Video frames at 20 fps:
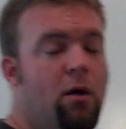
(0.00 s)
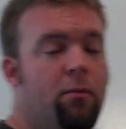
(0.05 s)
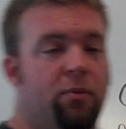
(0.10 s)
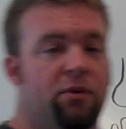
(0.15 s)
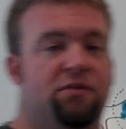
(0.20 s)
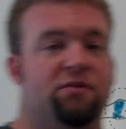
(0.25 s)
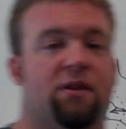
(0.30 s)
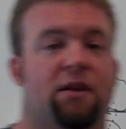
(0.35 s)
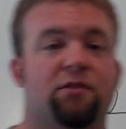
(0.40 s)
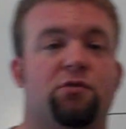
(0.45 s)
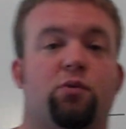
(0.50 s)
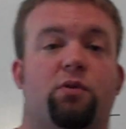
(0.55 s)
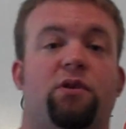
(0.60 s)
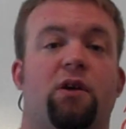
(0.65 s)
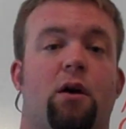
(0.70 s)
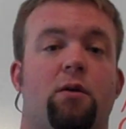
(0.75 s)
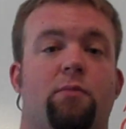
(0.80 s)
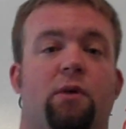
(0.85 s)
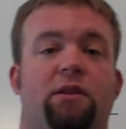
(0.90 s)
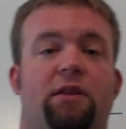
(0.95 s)
But since we're
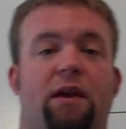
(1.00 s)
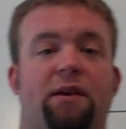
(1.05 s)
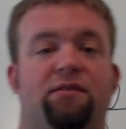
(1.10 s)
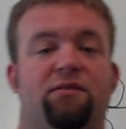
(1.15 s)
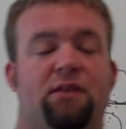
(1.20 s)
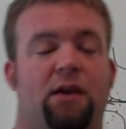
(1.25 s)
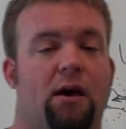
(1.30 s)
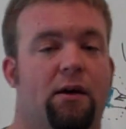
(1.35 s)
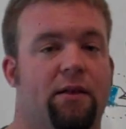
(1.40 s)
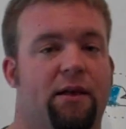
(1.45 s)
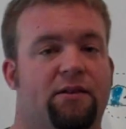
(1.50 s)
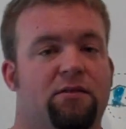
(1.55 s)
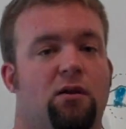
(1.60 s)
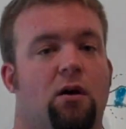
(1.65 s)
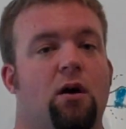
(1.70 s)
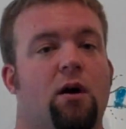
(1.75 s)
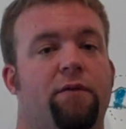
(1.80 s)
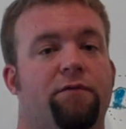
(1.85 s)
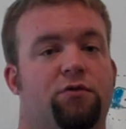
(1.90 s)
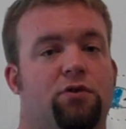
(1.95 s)
talking about the ACL, that's
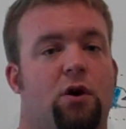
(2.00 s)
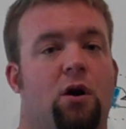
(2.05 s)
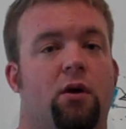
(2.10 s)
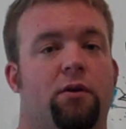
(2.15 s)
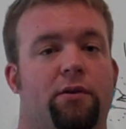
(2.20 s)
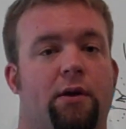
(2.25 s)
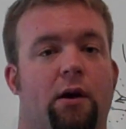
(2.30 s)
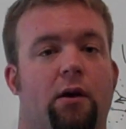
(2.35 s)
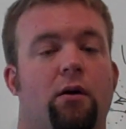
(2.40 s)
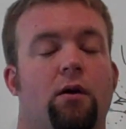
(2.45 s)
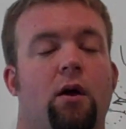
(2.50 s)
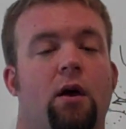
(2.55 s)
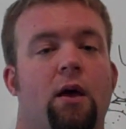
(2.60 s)
all I've drawn there.